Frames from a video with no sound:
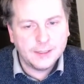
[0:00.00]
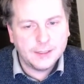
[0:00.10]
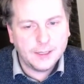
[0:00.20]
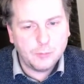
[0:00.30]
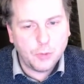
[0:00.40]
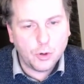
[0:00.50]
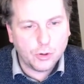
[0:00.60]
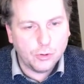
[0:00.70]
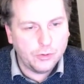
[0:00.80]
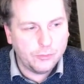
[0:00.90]
I bought
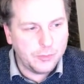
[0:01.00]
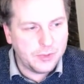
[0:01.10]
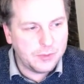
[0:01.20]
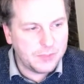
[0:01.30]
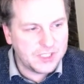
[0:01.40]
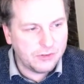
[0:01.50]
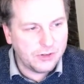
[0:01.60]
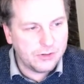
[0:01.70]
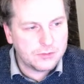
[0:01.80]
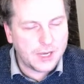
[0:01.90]
all the
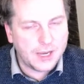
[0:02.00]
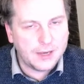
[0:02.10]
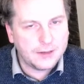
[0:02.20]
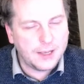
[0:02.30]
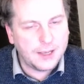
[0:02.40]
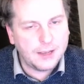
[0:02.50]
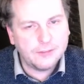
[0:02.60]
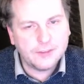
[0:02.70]
materials, and I